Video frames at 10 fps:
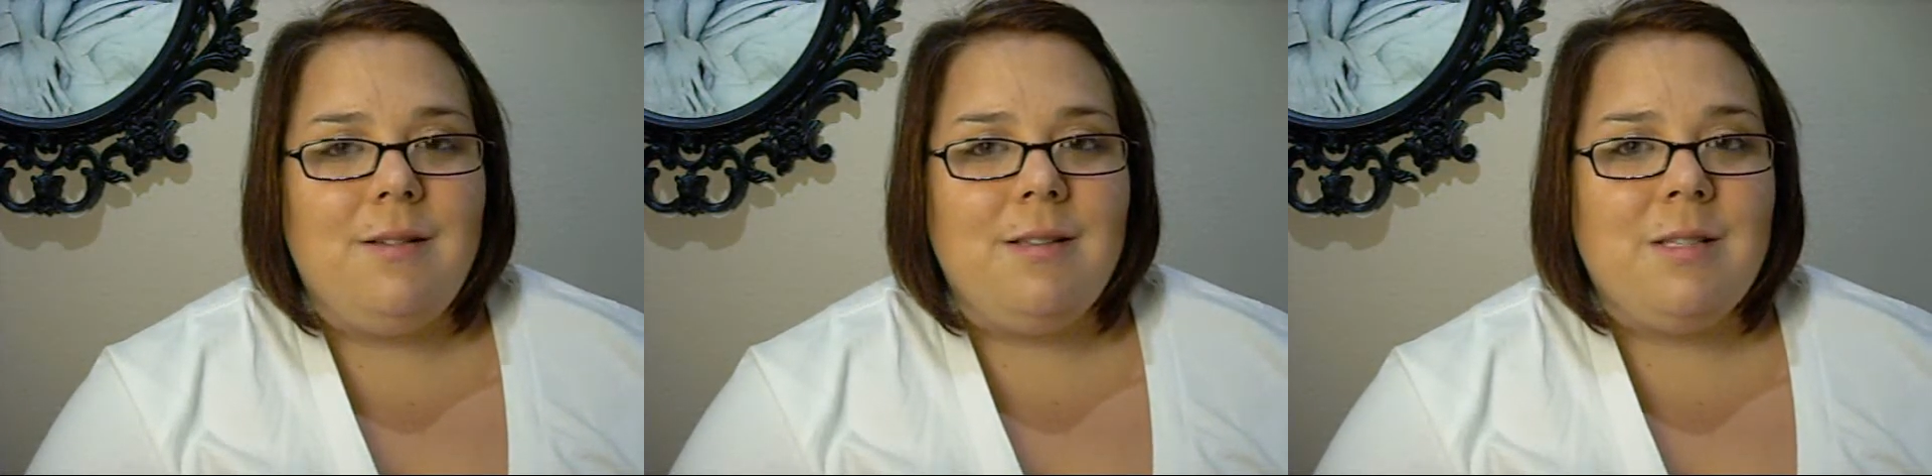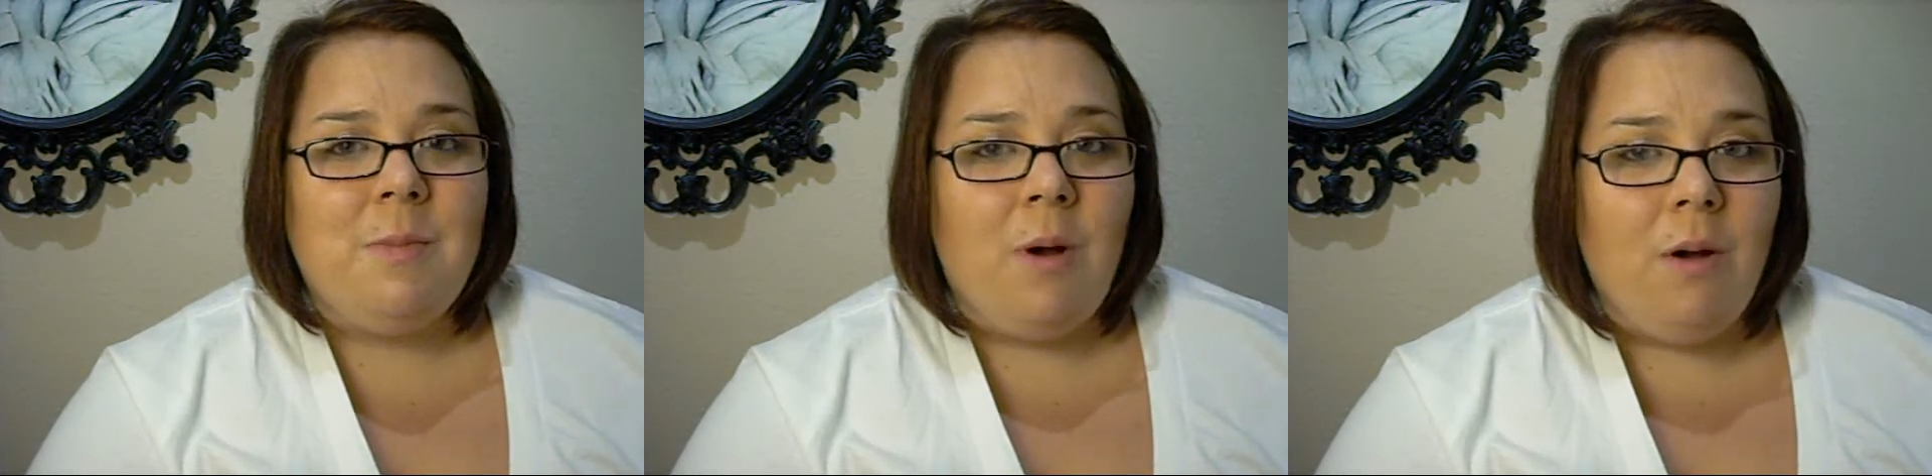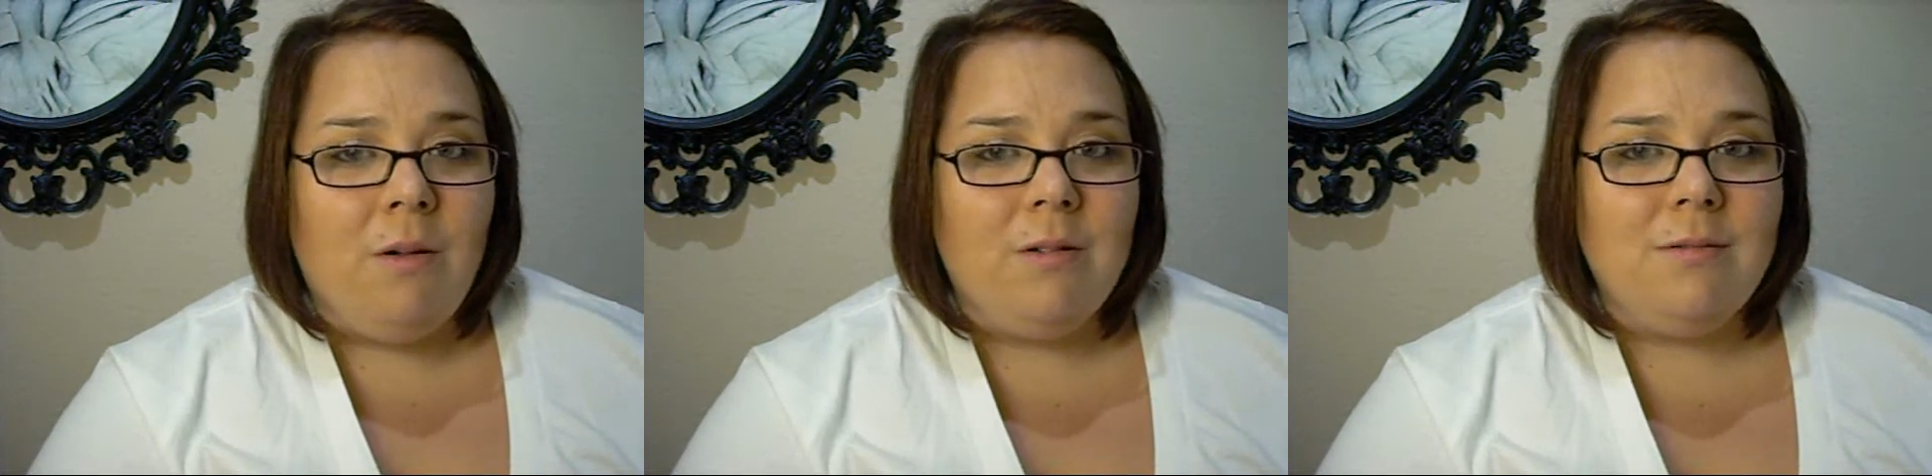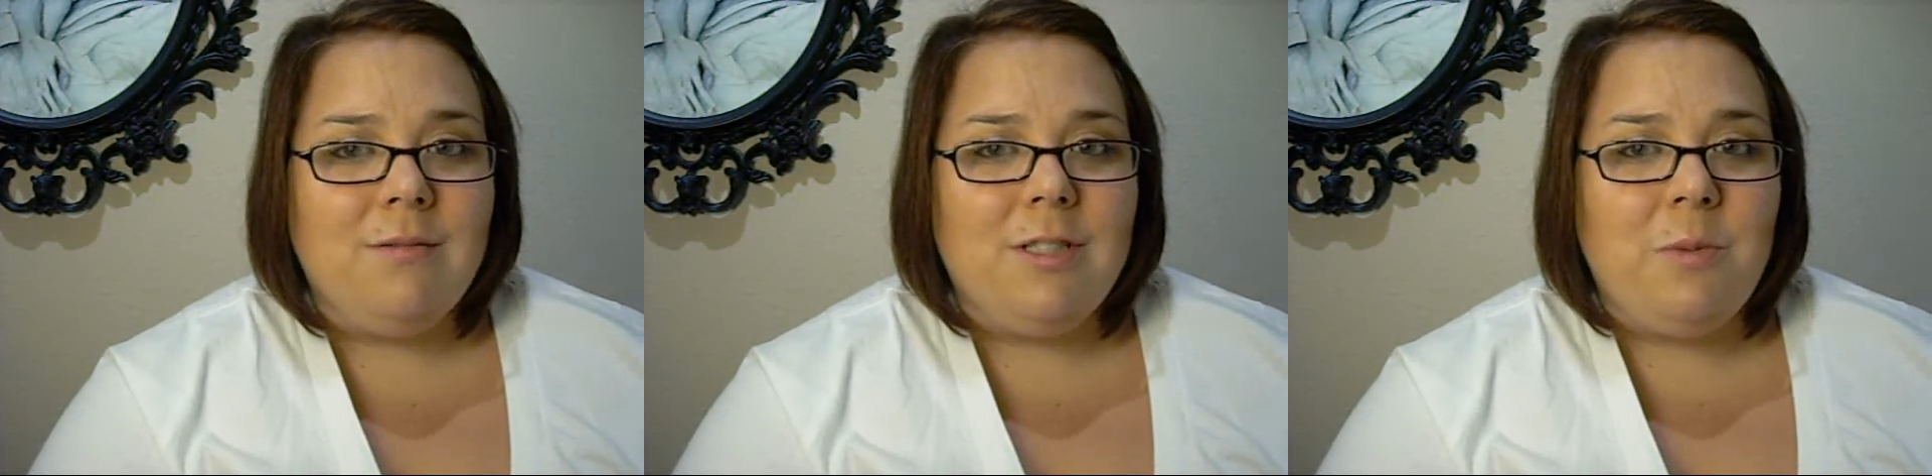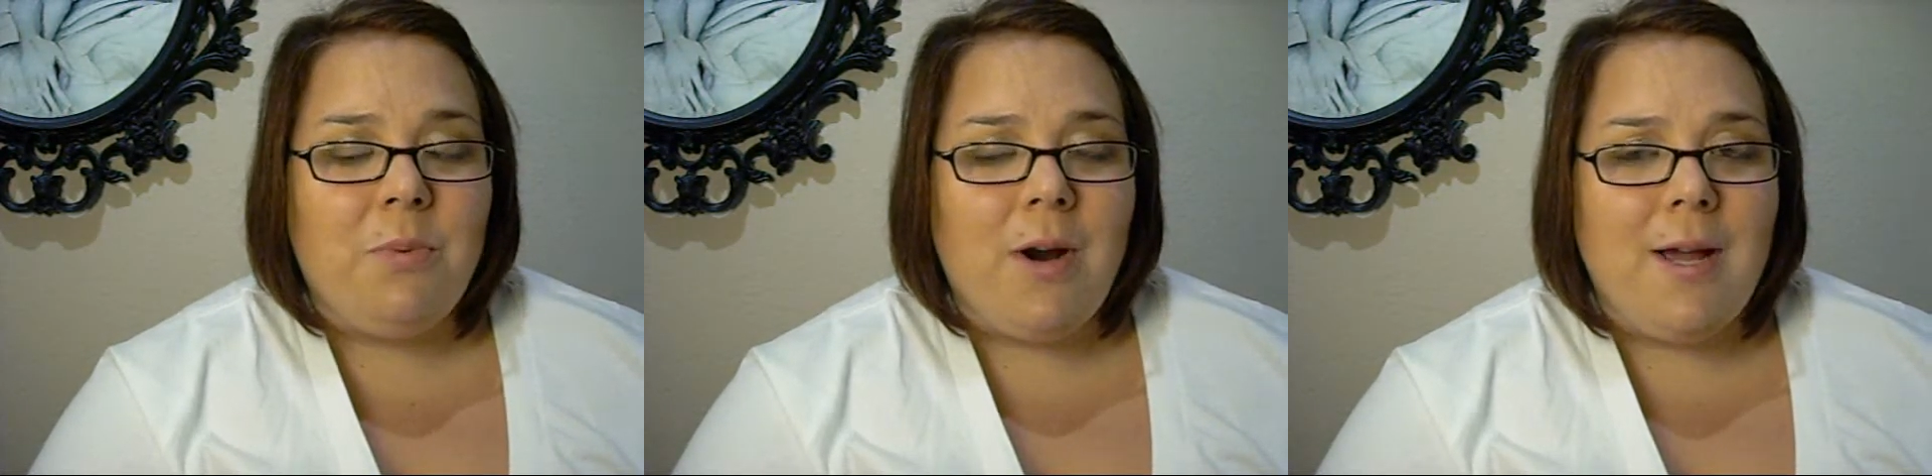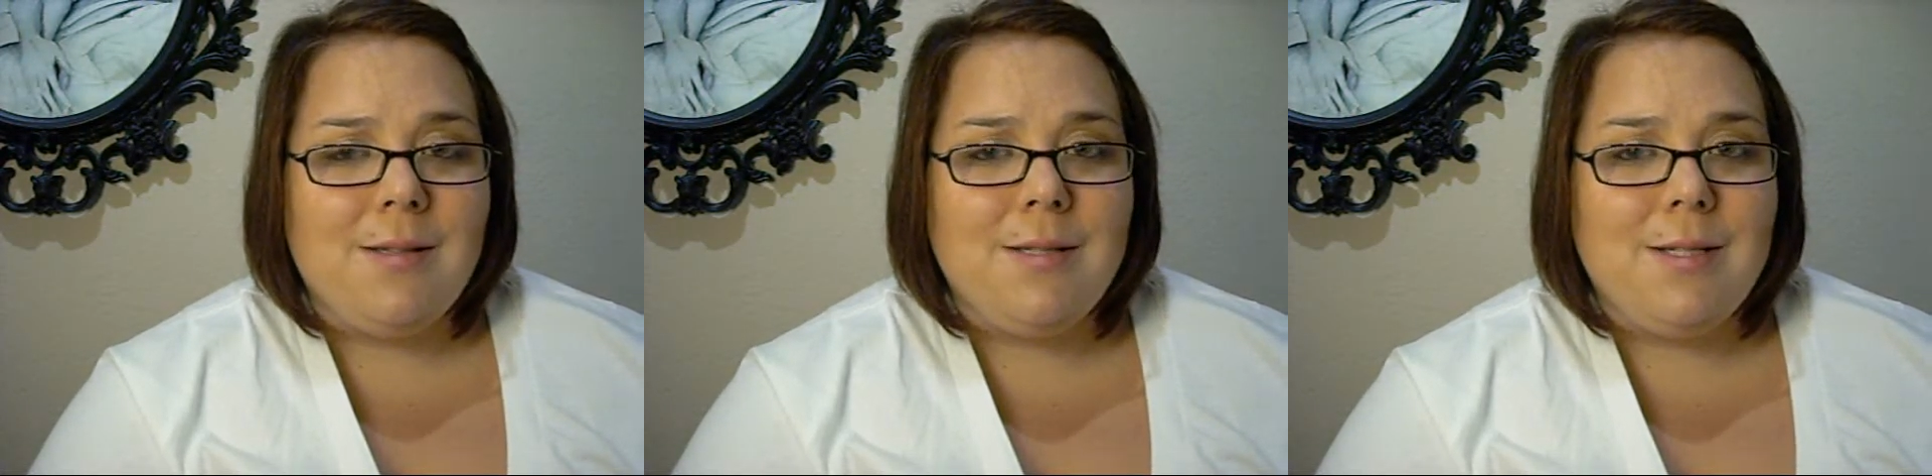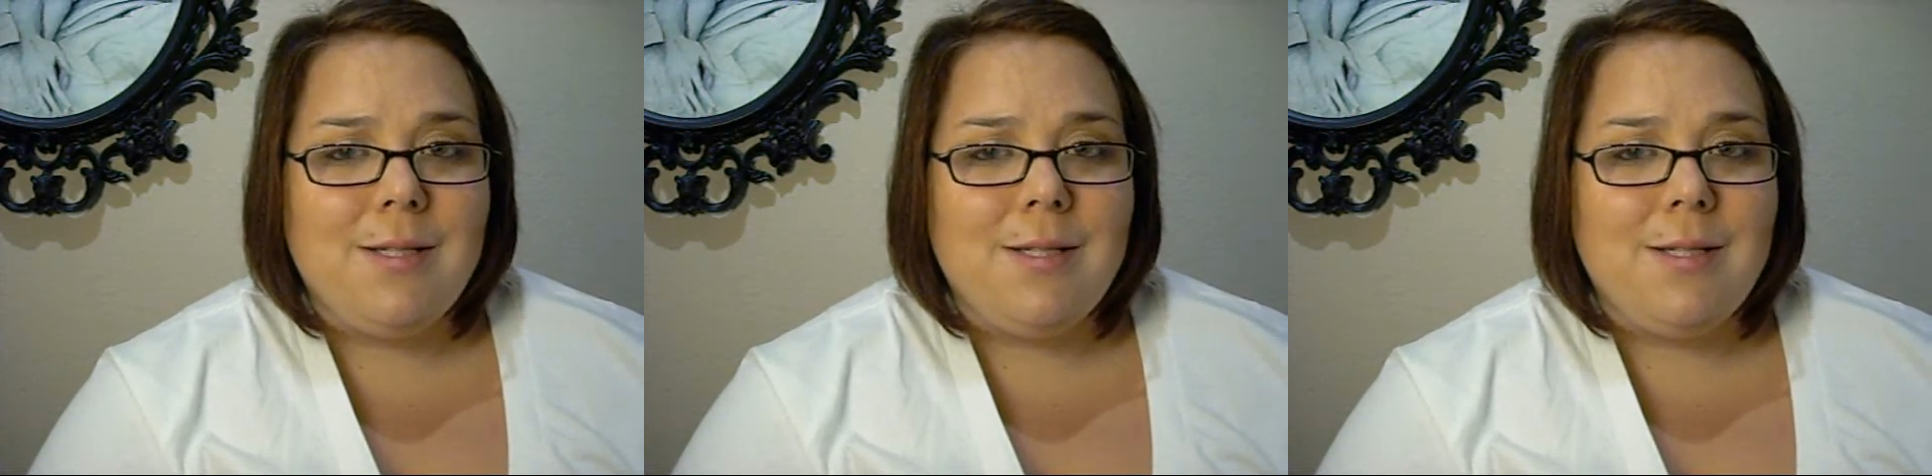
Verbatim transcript: a small, depressed,